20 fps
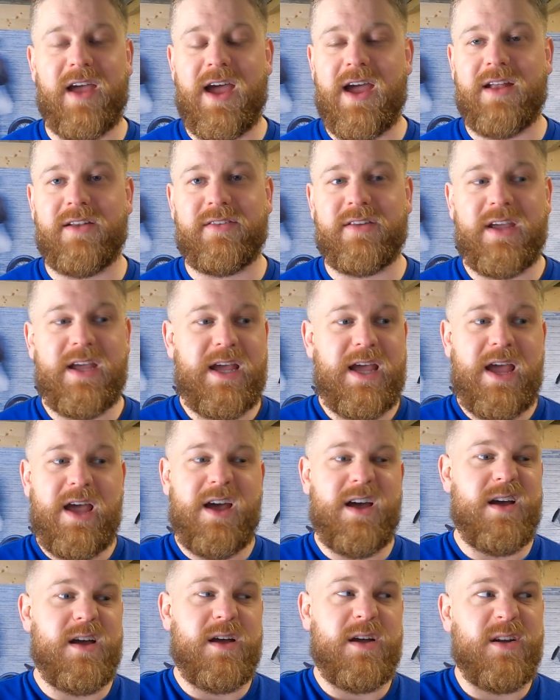and
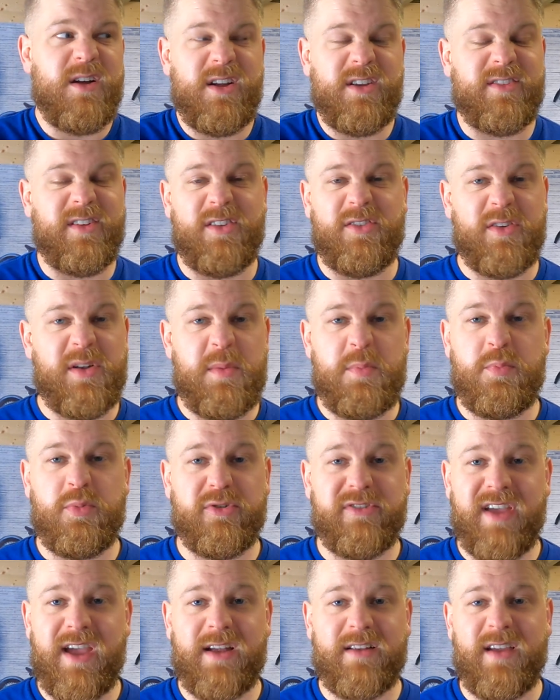essentially
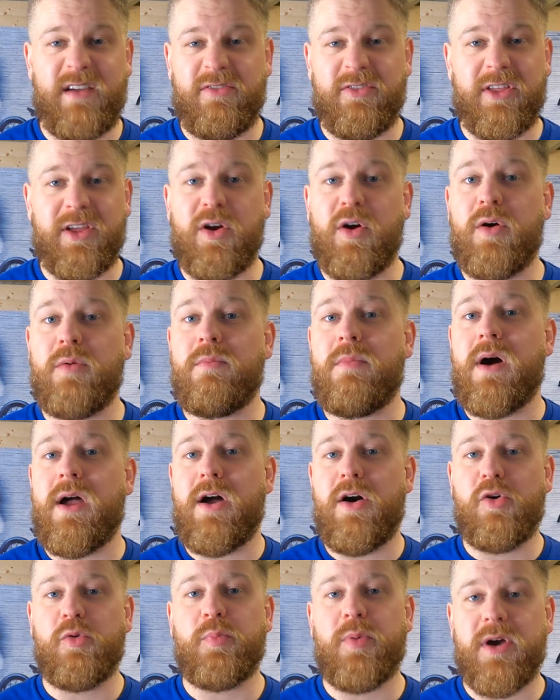protect everything on my
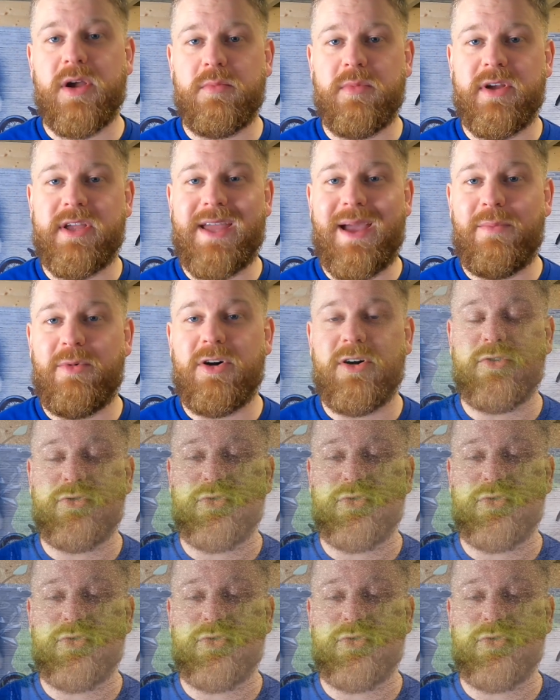old bike, my Yamaha